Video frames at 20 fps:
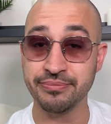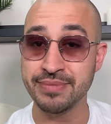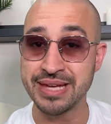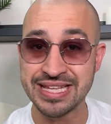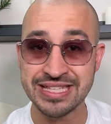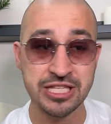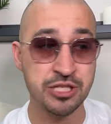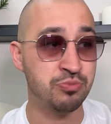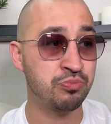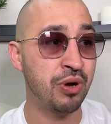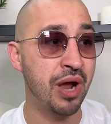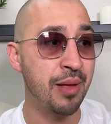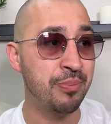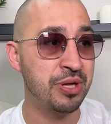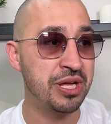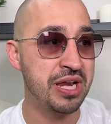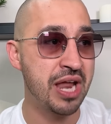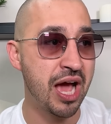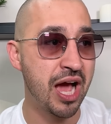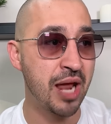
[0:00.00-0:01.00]
It means it's
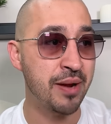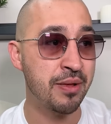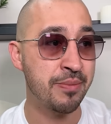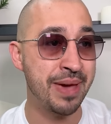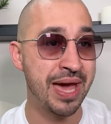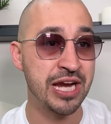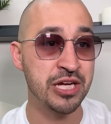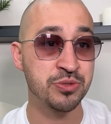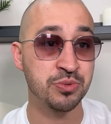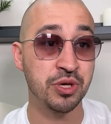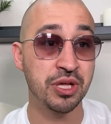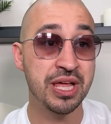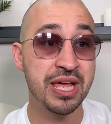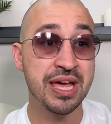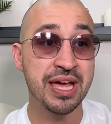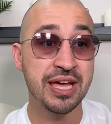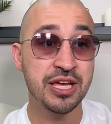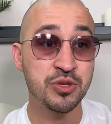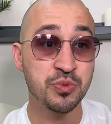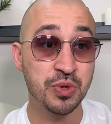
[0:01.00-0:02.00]
probably not going to be manageable
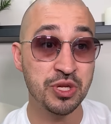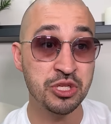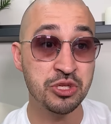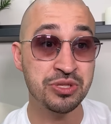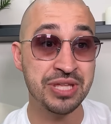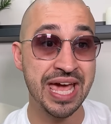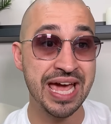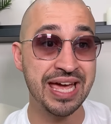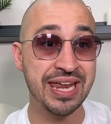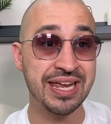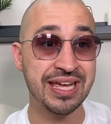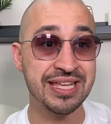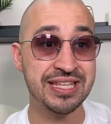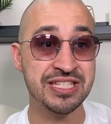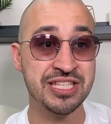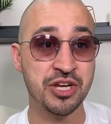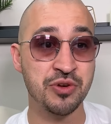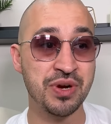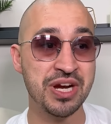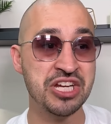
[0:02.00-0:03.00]
when you take into
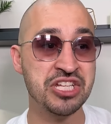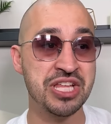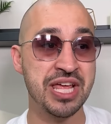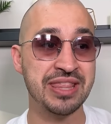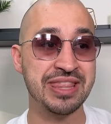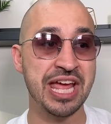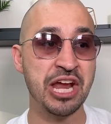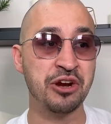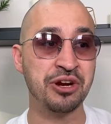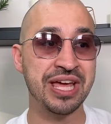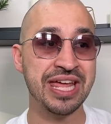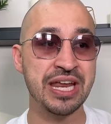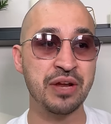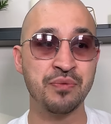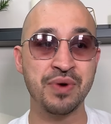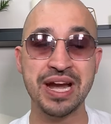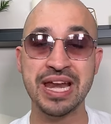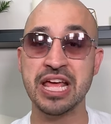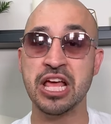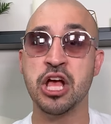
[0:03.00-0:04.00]
consideration that they are getting
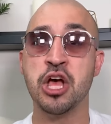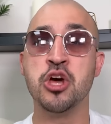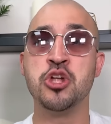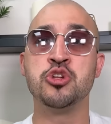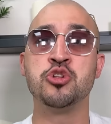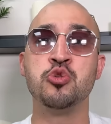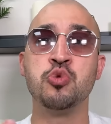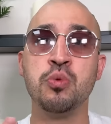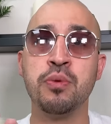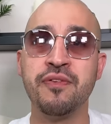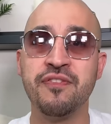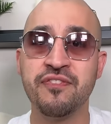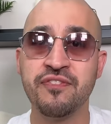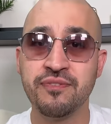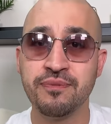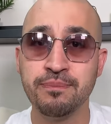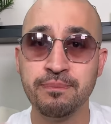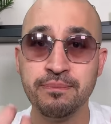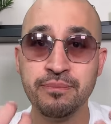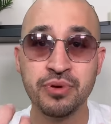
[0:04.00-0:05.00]
ready to
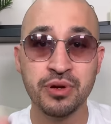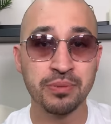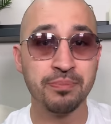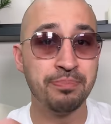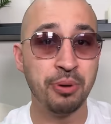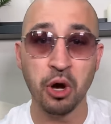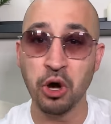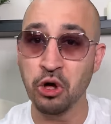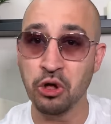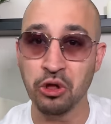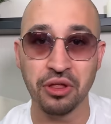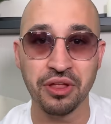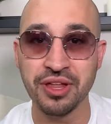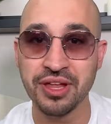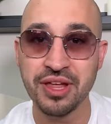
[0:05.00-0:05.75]
pull.